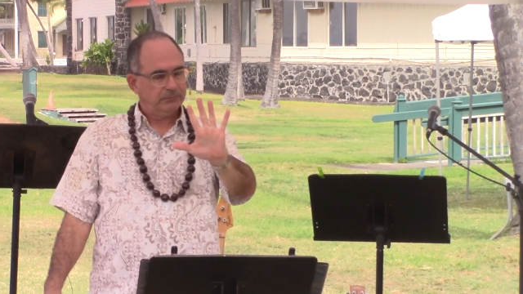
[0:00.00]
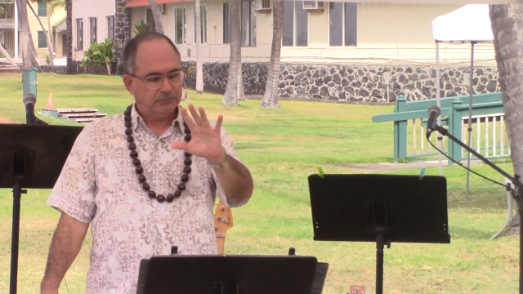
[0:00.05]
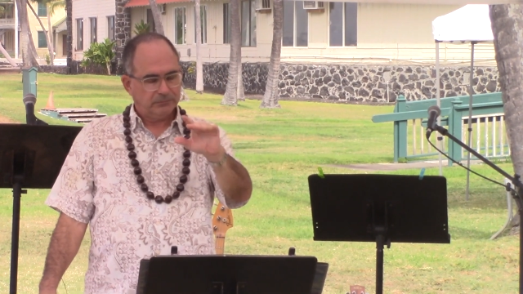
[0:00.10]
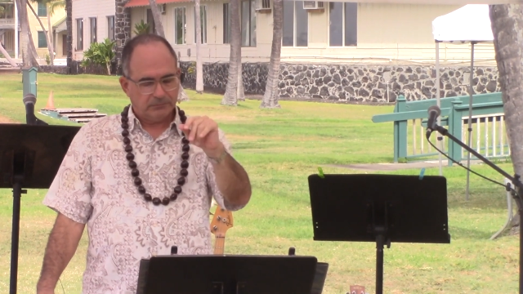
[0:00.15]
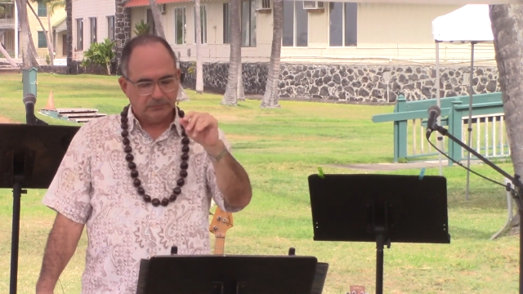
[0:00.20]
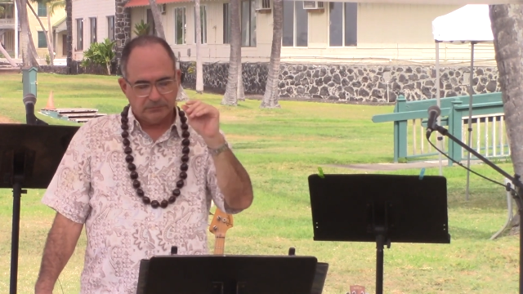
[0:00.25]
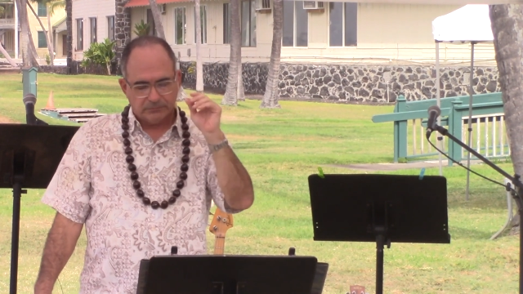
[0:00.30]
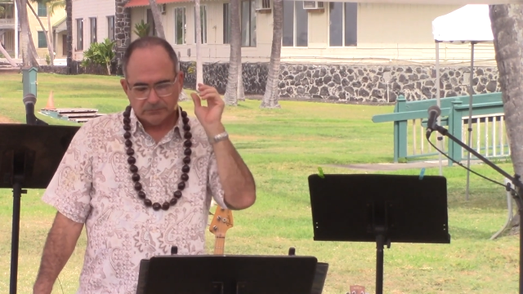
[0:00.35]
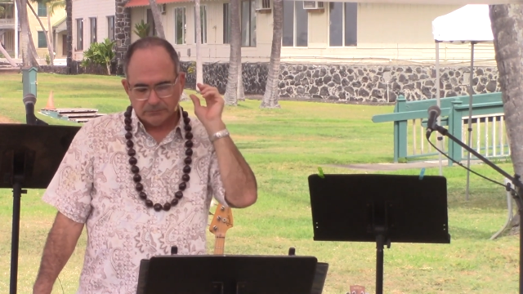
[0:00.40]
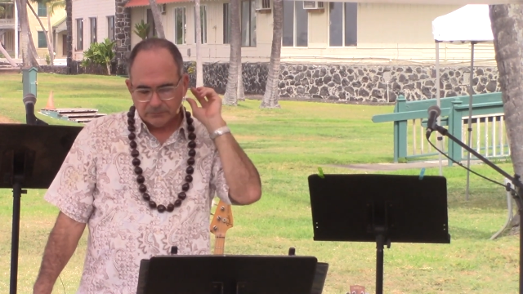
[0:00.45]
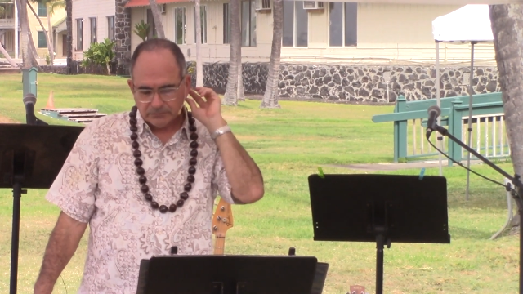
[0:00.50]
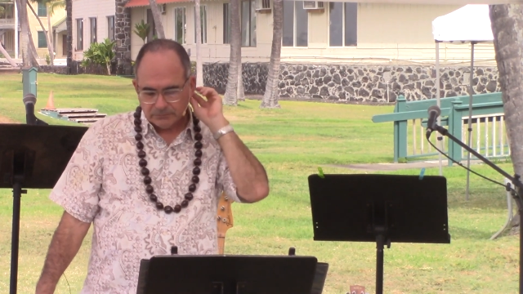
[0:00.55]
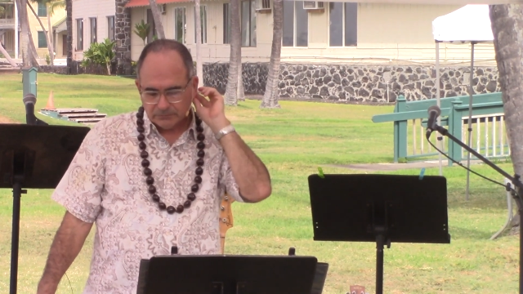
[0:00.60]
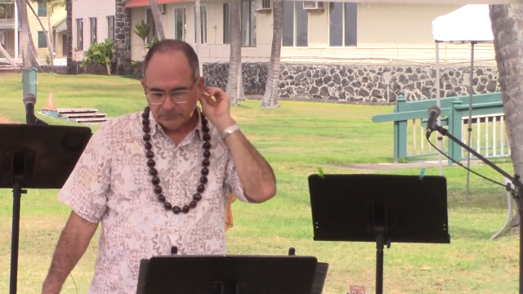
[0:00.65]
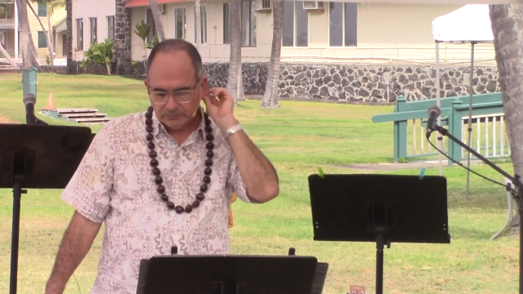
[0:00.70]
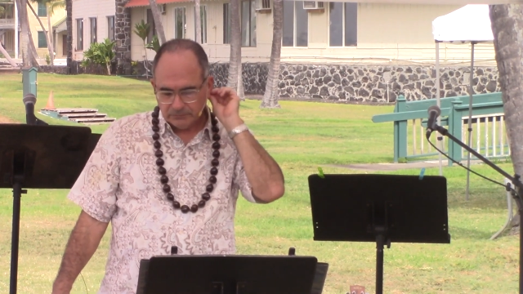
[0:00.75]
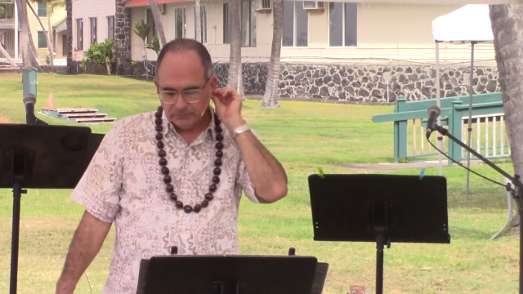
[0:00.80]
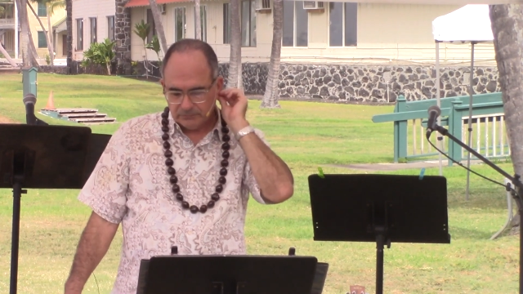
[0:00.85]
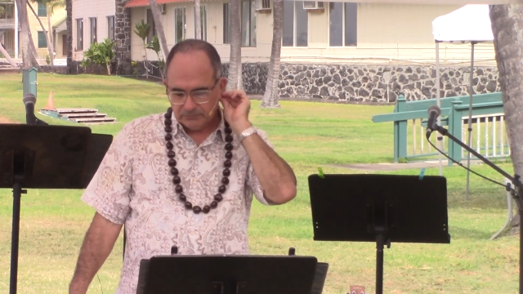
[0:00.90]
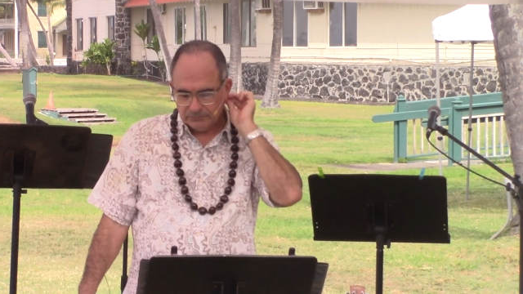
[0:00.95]

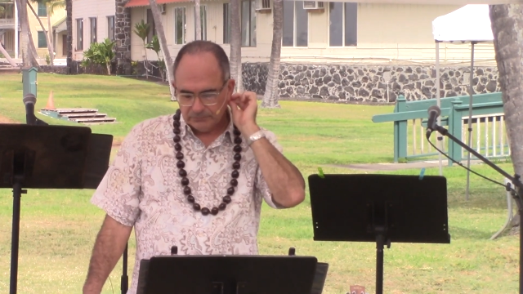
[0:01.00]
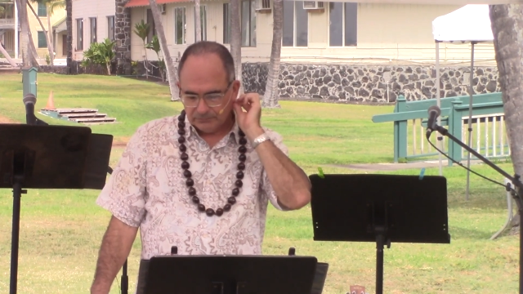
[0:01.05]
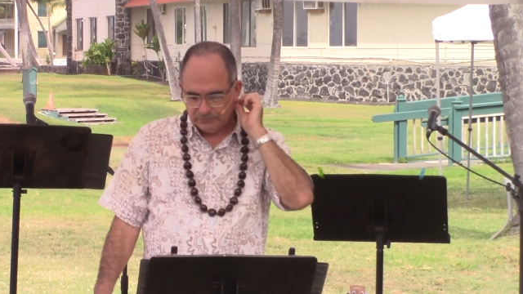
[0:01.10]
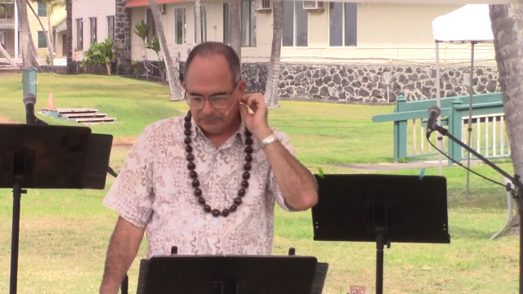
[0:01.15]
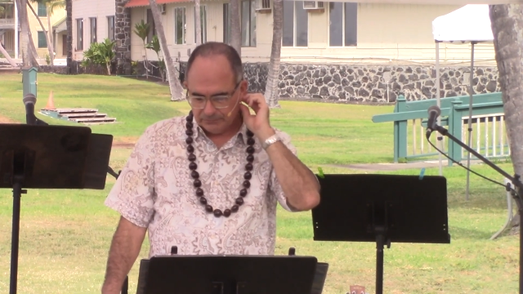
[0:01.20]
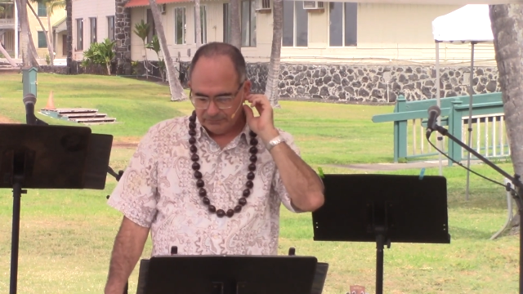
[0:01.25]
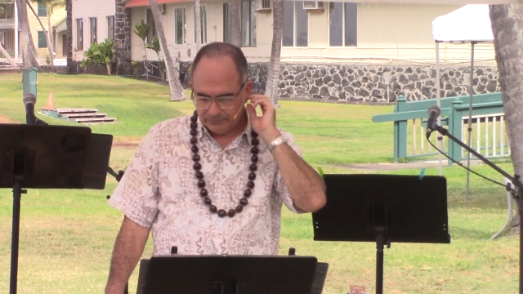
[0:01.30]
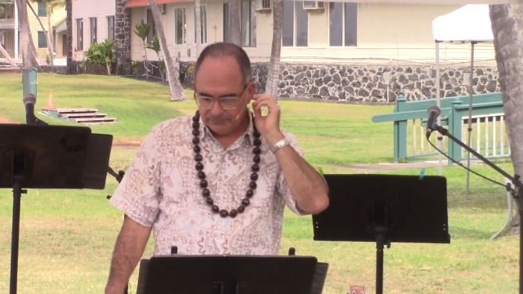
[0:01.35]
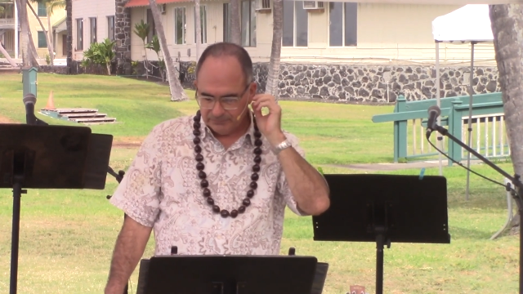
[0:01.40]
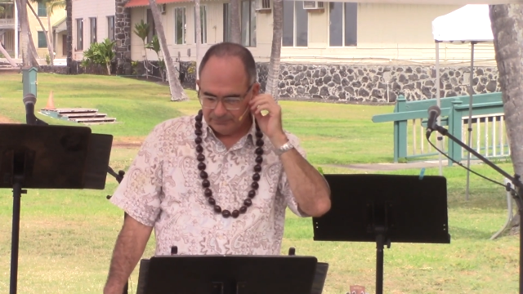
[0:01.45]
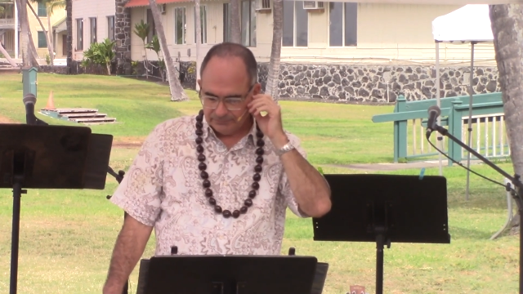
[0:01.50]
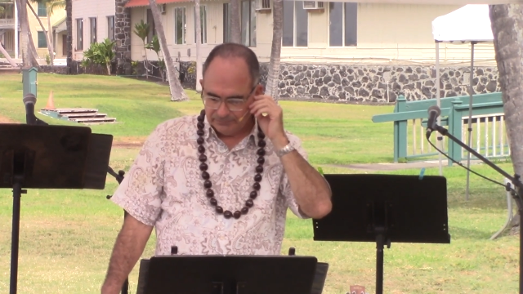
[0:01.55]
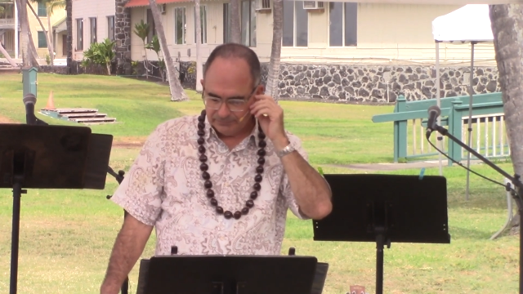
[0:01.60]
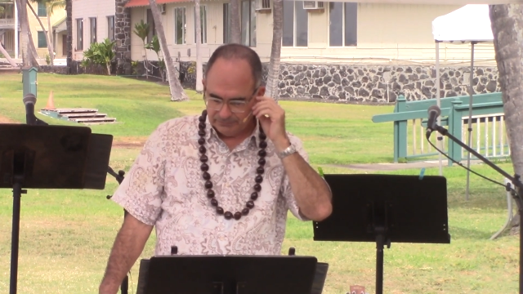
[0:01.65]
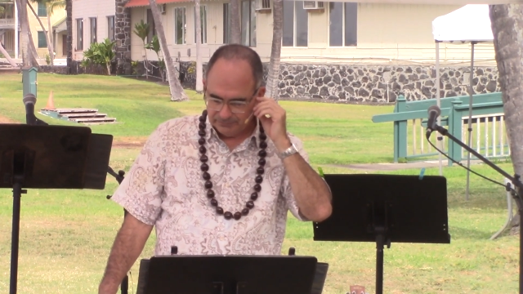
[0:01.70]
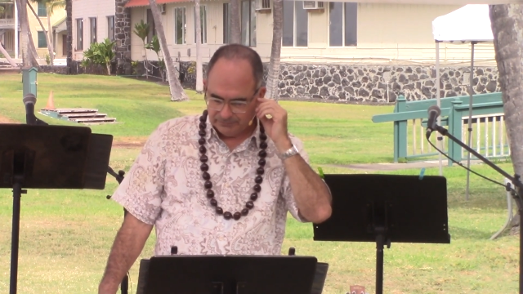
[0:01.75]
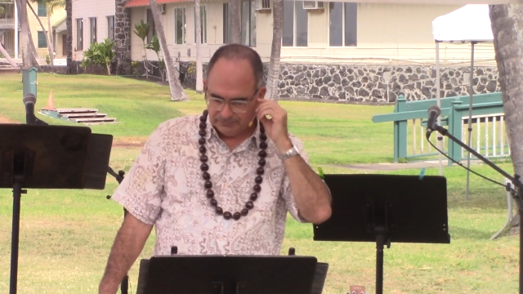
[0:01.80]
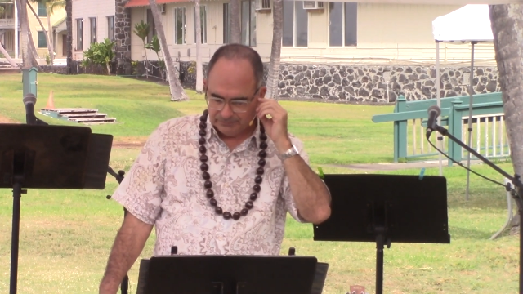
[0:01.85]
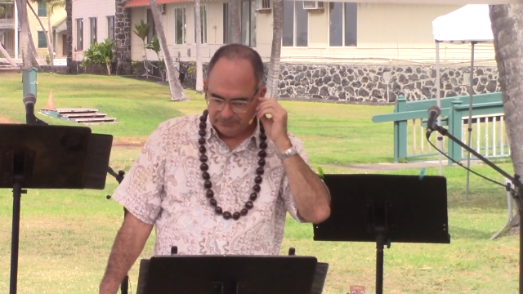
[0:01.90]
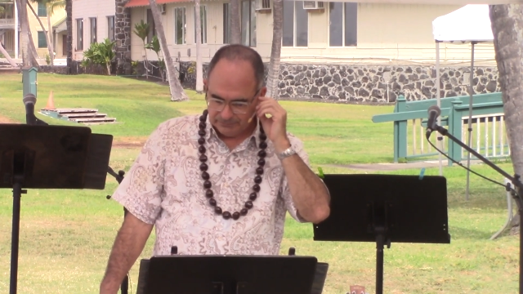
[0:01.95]

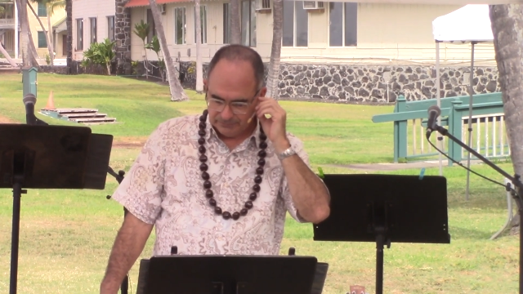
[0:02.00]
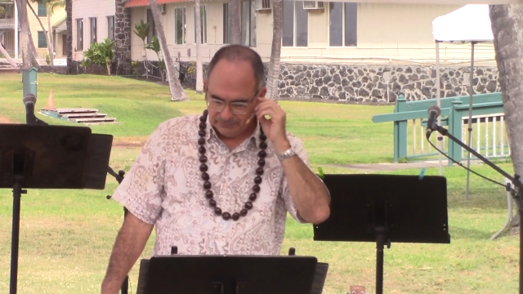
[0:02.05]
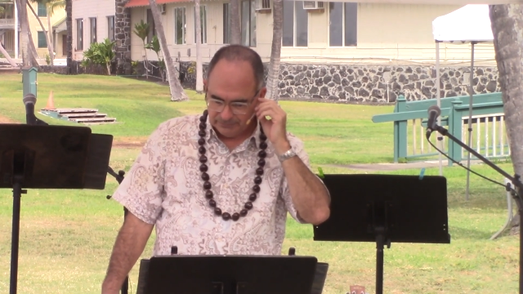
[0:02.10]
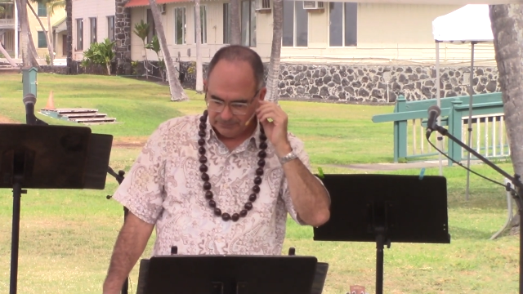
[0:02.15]
No one is speaking in this clip.